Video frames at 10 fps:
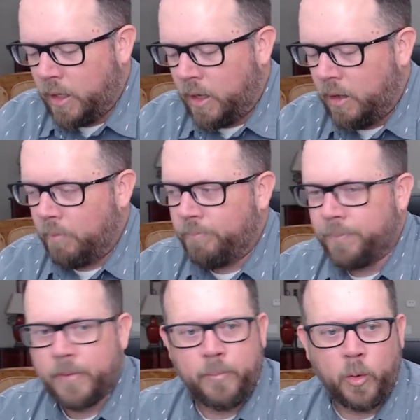Um,
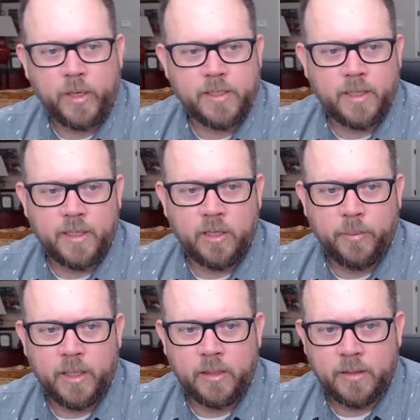boy, he's going to kill
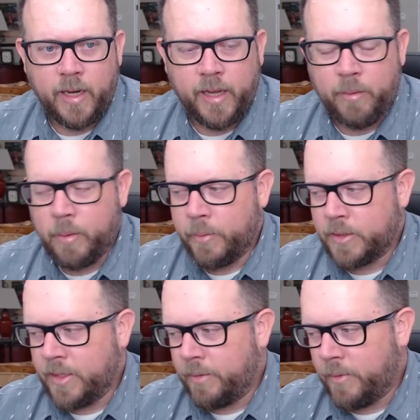me that I can't remember
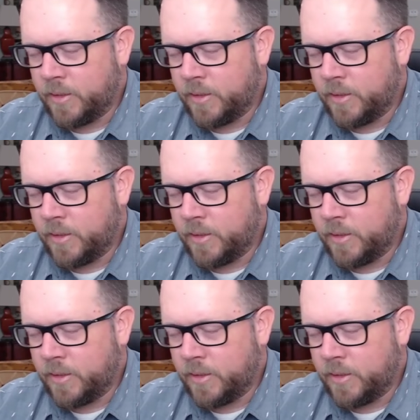his name.